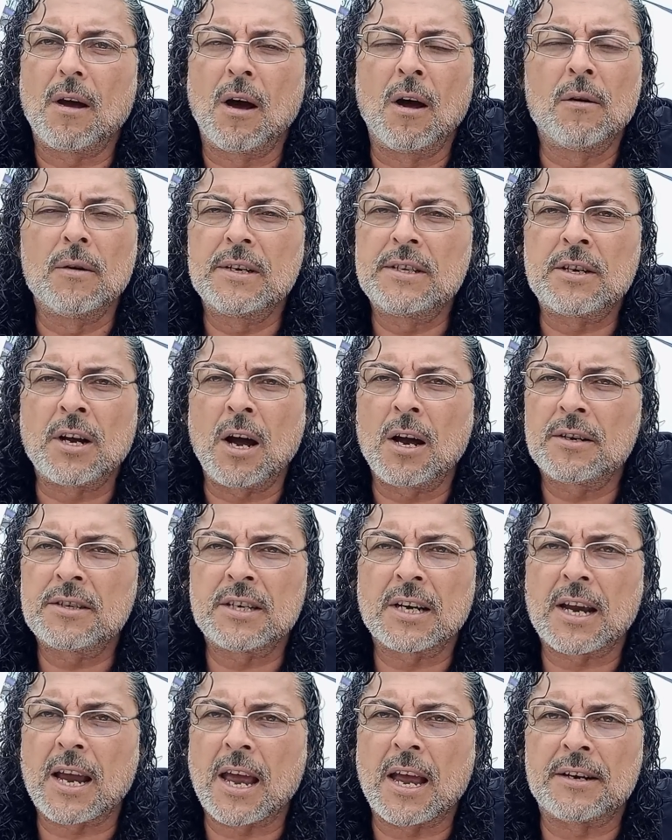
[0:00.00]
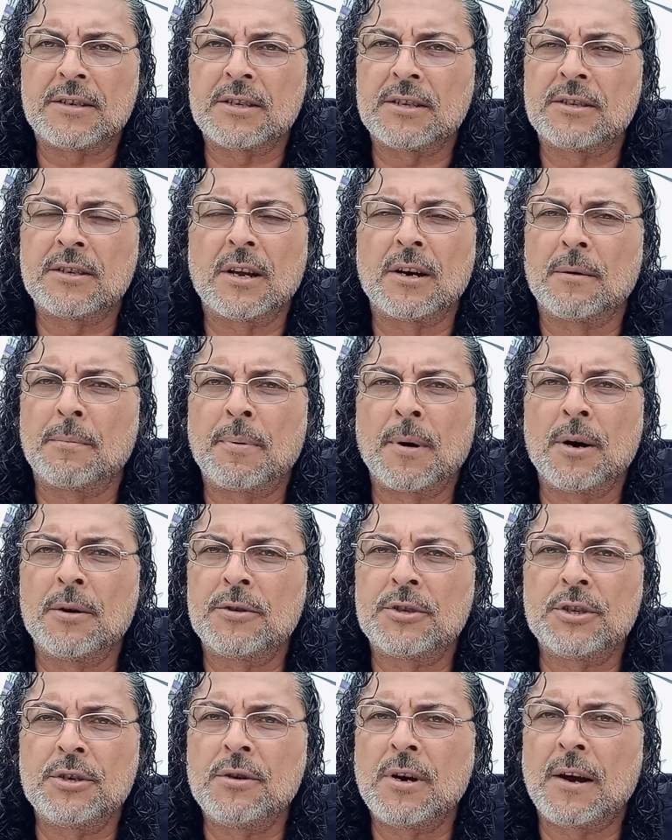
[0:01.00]
only toxic acids that
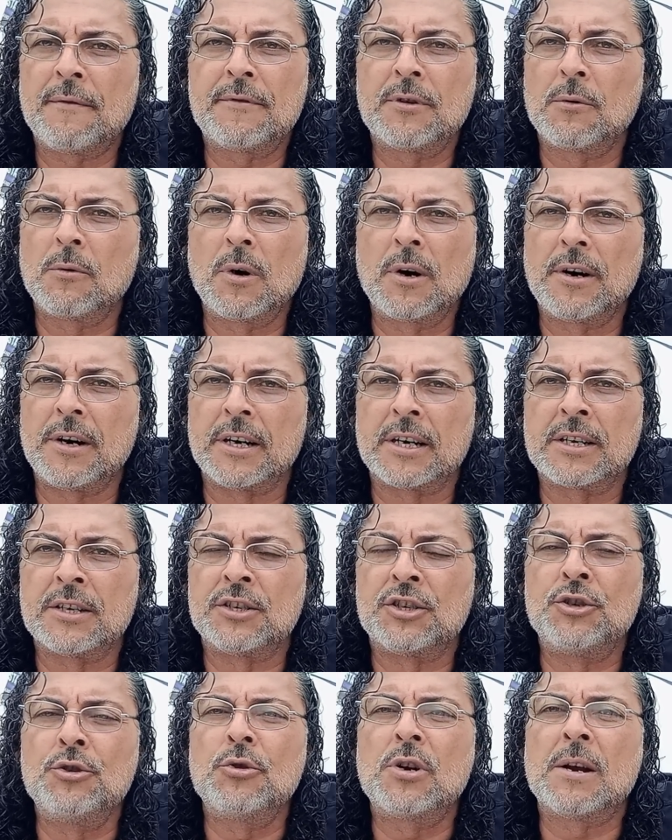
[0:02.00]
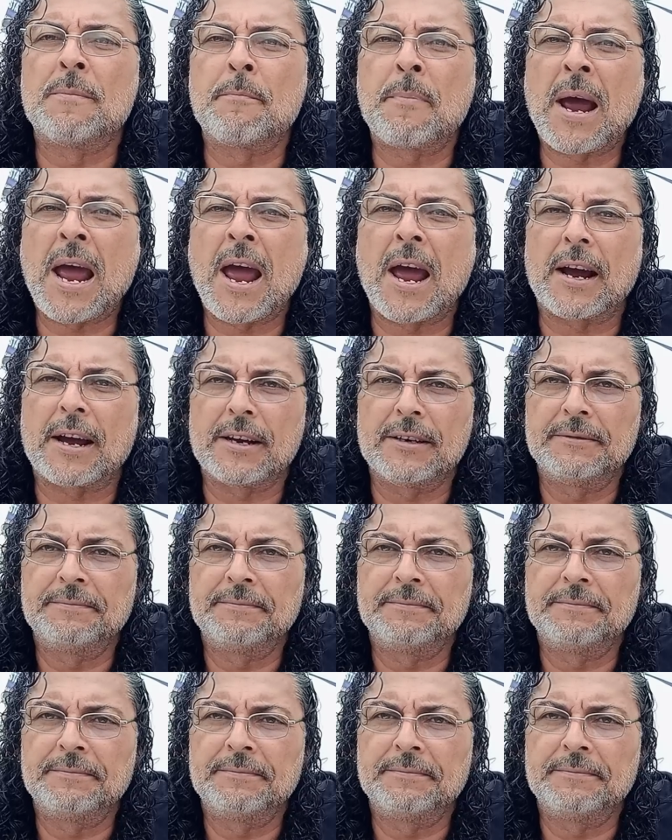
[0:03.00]
approach you have to worry because you can pack.